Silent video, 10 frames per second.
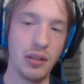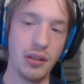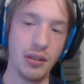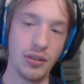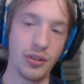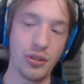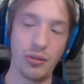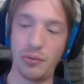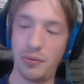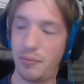
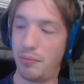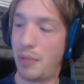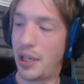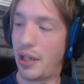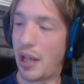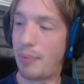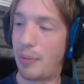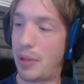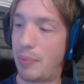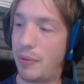So make it happen,
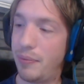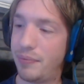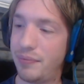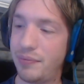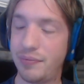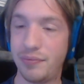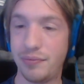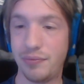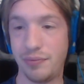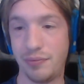people.
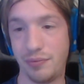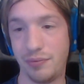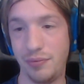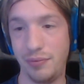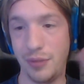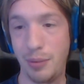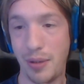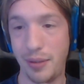Goodbye.